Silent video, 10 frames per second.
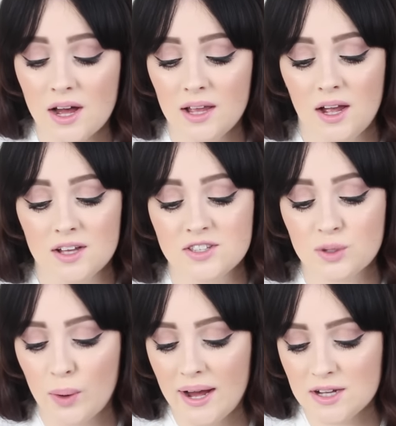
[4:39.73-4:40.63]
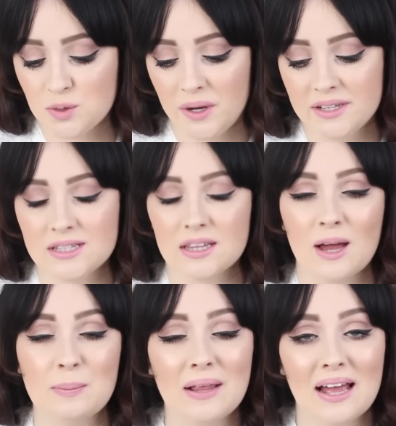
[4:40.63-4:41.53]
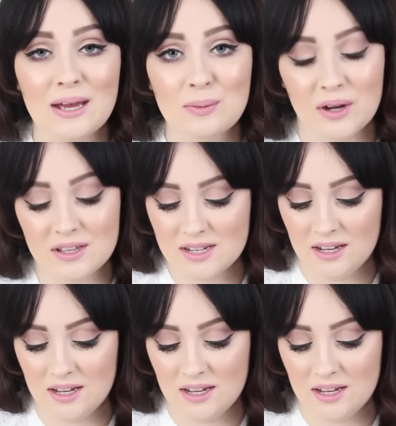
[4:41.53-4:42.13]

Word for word: I like squared ones, I like plain ones,